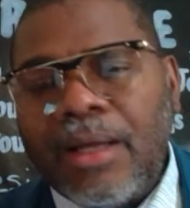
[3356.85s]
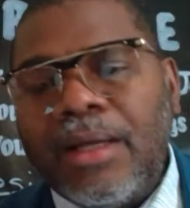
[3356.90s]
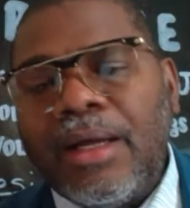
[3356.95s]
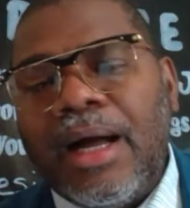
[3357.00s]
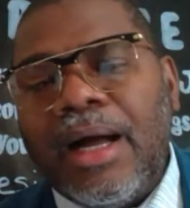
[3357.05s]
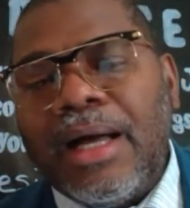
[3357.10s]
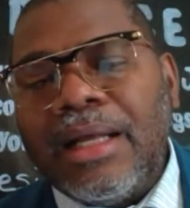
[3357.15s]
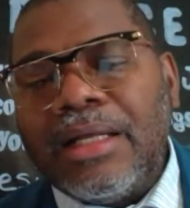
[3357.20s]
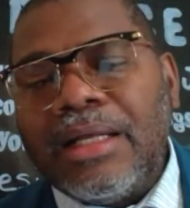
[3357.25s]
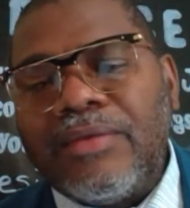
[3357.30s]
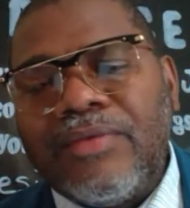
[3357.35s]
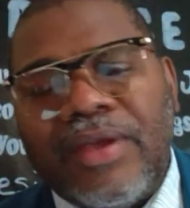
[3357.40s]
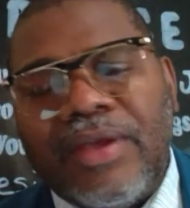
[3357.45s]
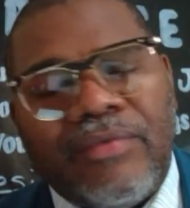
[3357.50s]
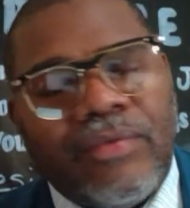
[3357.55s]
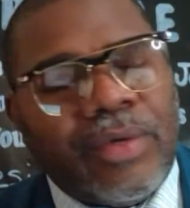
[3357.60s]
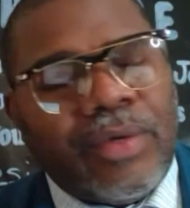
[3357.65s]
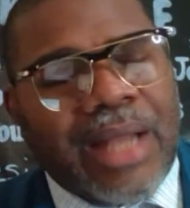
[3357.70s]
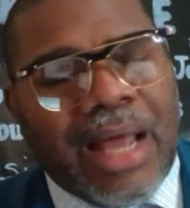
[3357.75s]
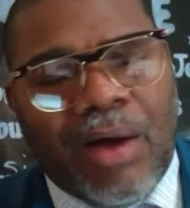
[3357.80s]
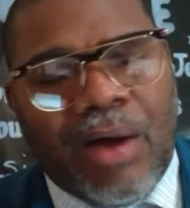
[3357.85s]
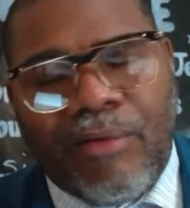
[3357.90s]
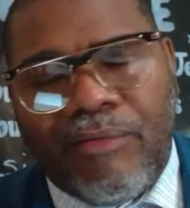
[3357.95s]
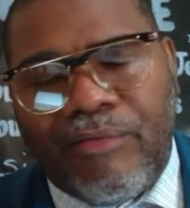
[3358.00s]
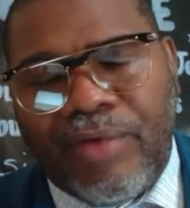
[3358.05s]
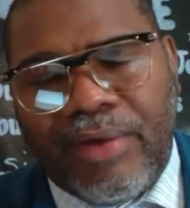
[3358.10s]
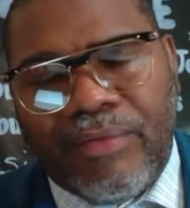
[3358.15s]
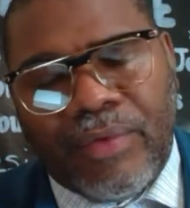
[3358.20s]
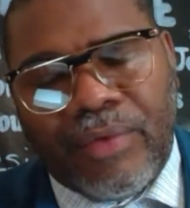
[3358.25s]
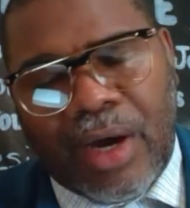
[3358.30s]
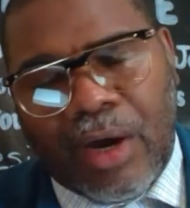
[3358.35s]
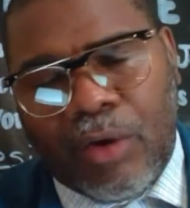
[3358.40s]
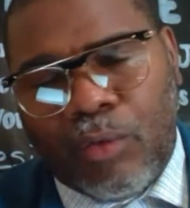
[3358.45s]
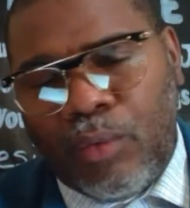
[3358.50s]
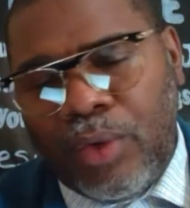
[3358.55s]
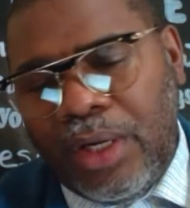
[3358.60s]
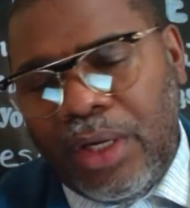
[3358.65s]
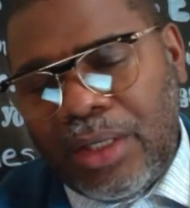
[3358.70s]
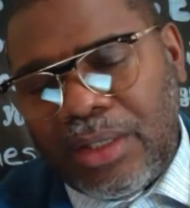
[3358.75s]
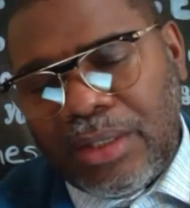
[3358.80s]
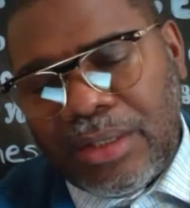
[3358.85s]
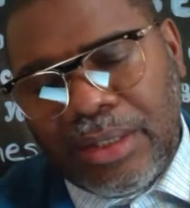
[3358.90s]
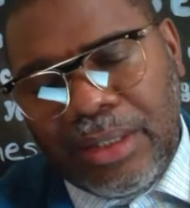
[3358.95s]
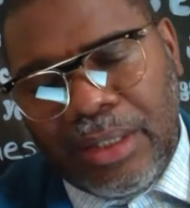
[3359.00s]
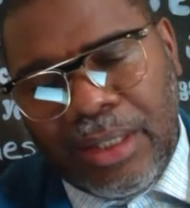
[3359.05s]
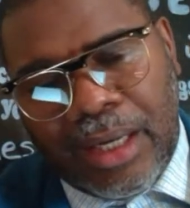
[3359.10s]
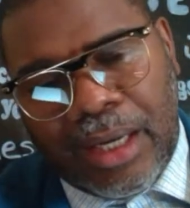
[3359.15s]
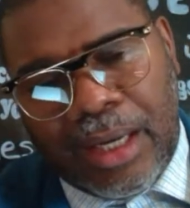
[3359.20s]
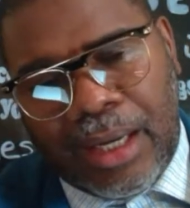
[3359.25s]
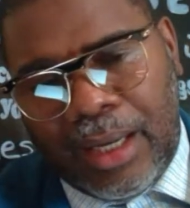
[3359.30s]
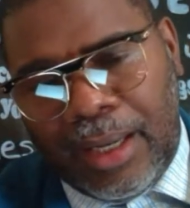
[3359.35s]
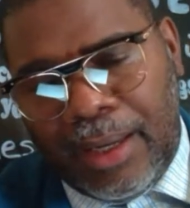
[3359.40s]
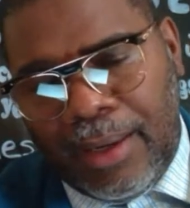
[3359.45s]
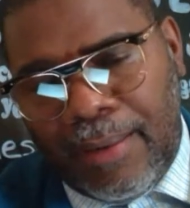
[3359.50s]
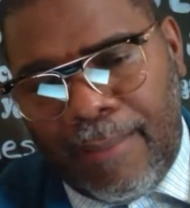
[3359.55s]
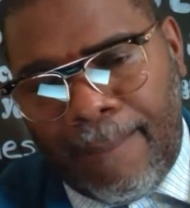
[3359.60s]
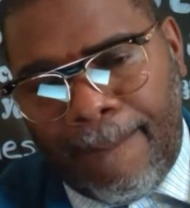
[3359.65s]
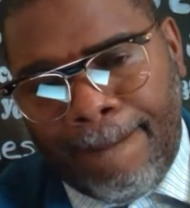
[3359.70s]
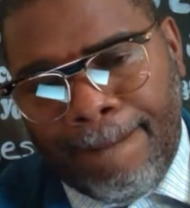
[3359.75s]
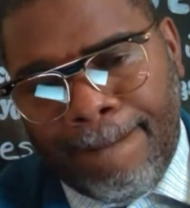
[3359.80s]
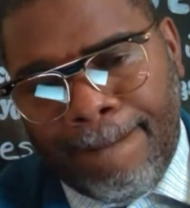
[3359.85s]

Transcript: God is faithful. And how faithful are we to God?